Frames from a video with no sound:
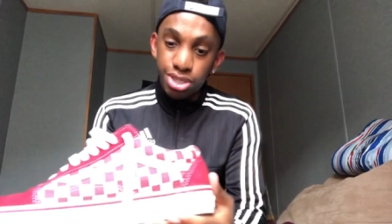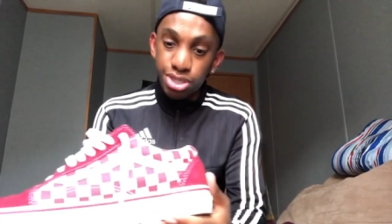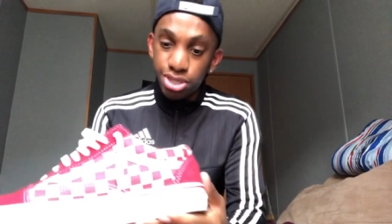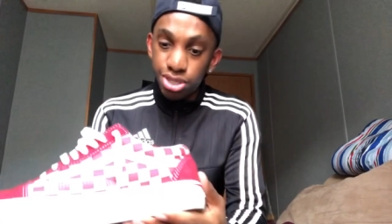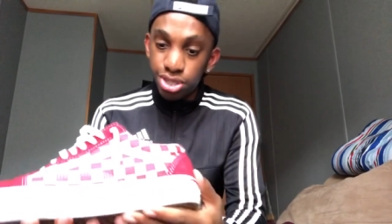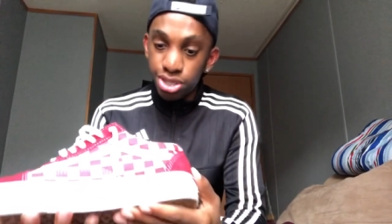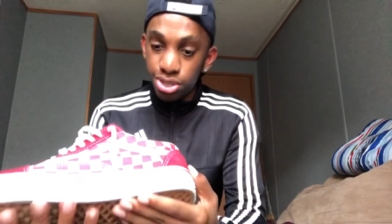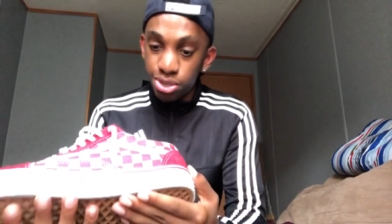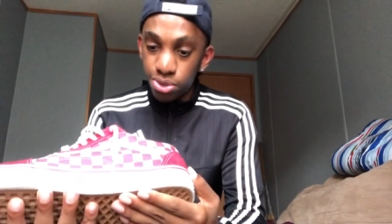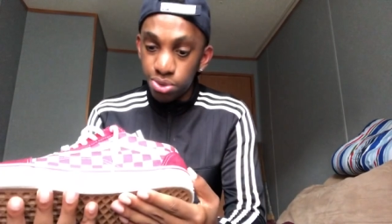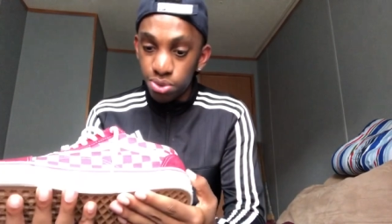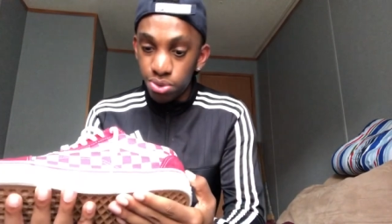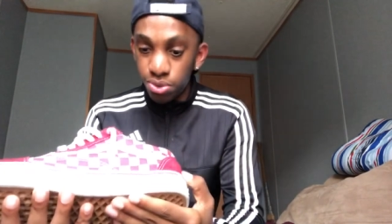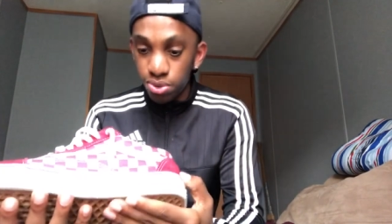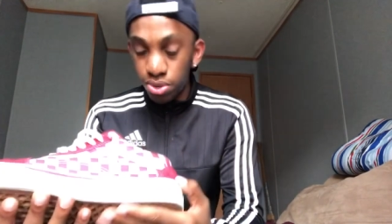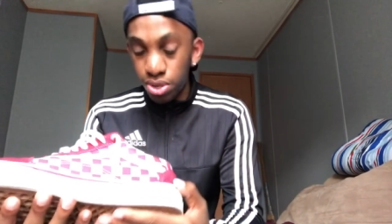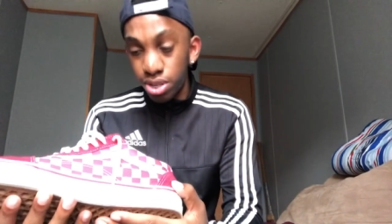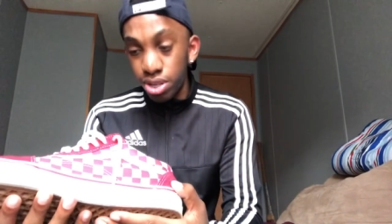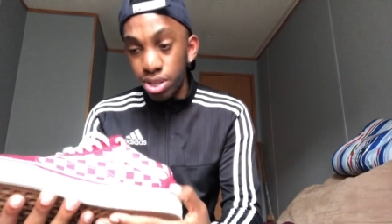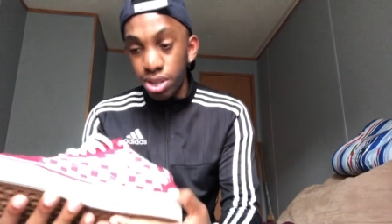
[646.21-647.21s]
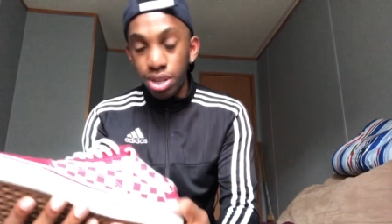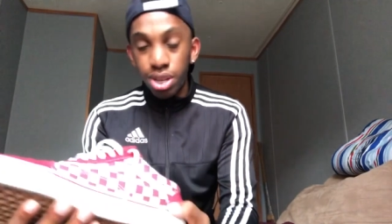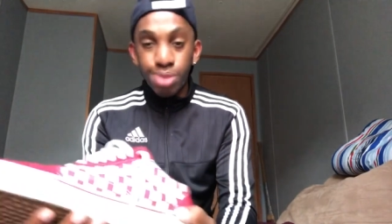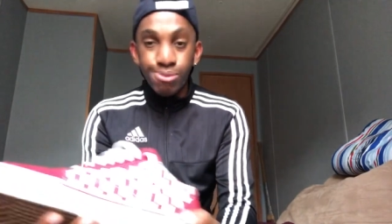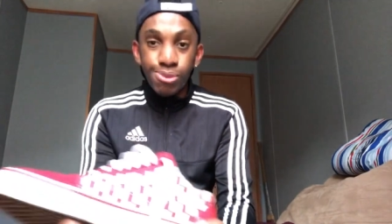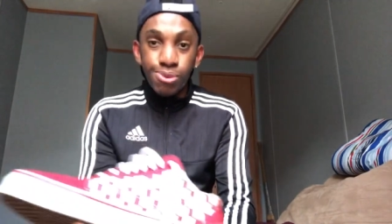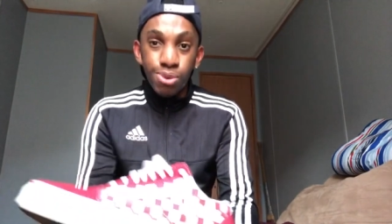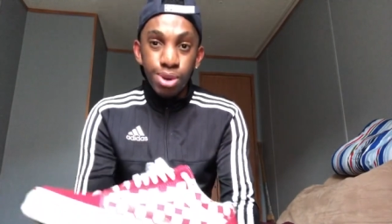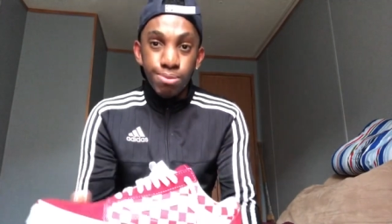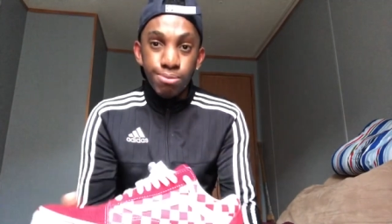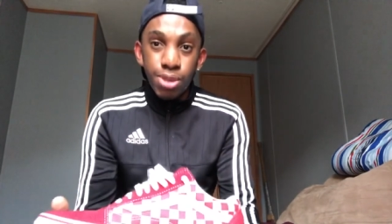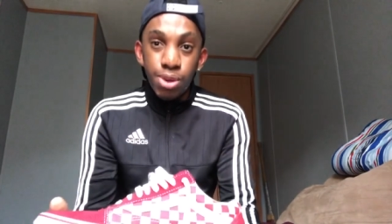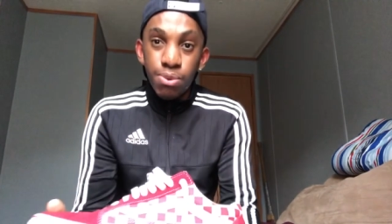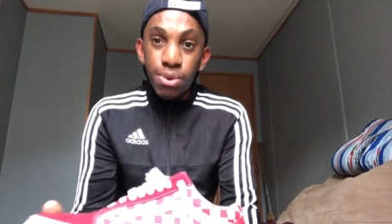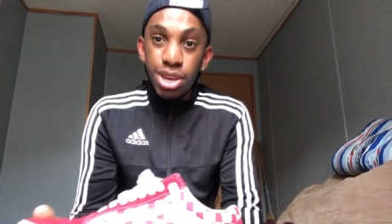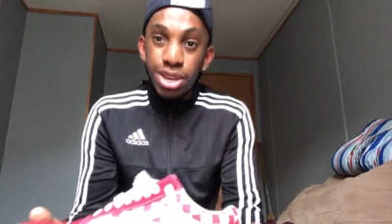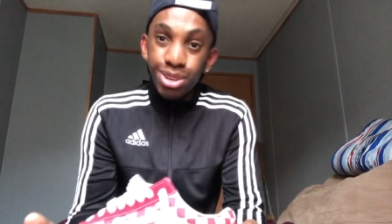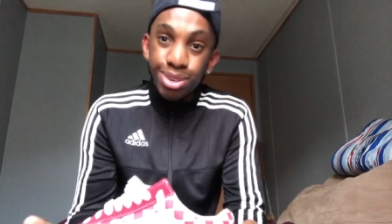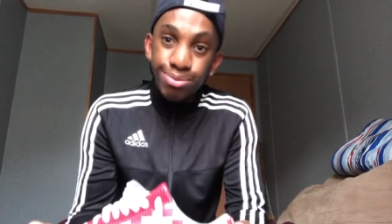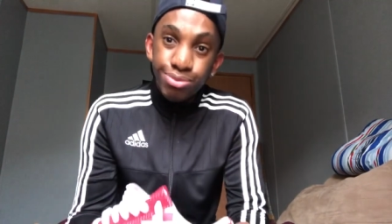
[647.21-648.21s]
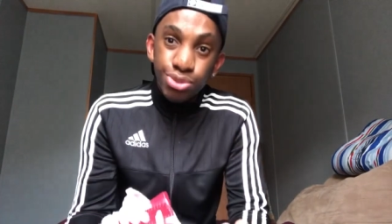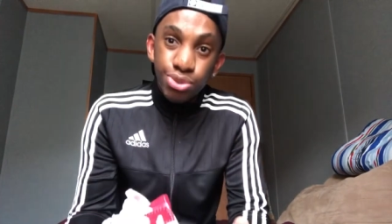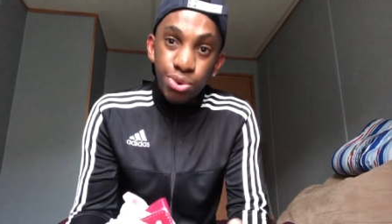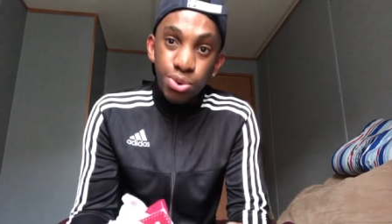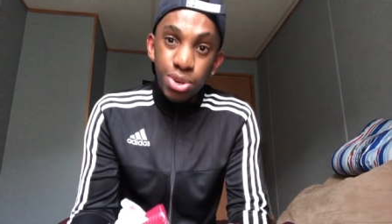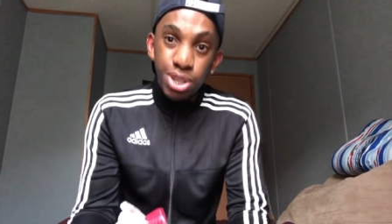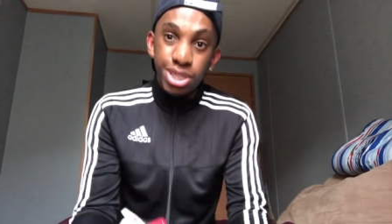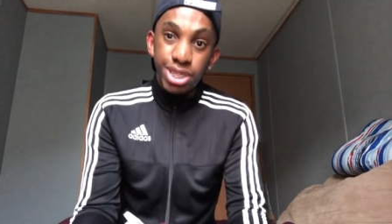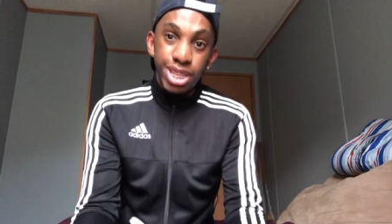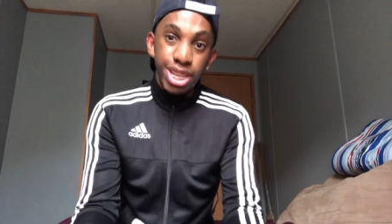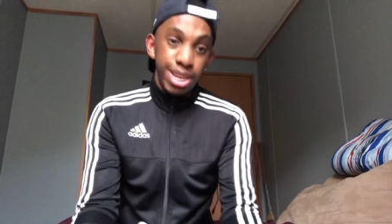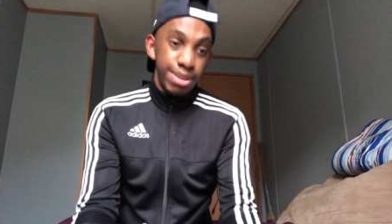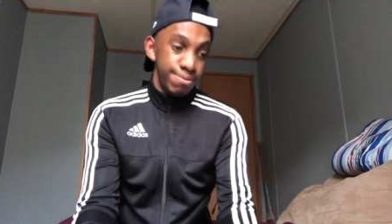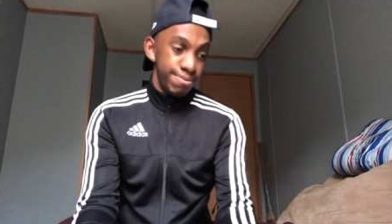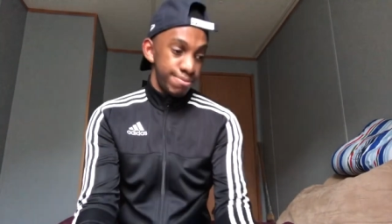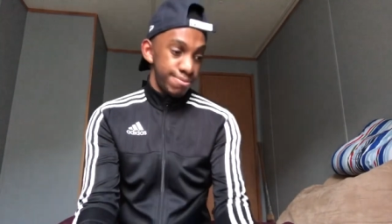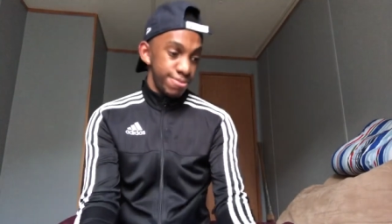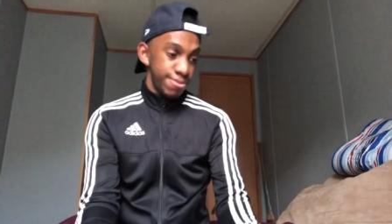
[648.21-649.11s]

So gonna work my way up towards that.